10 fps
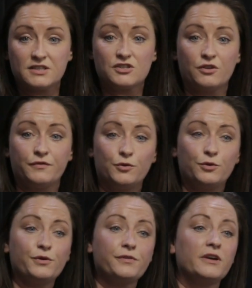and so
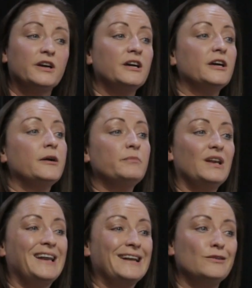forth, but
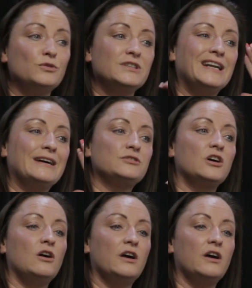landlord allows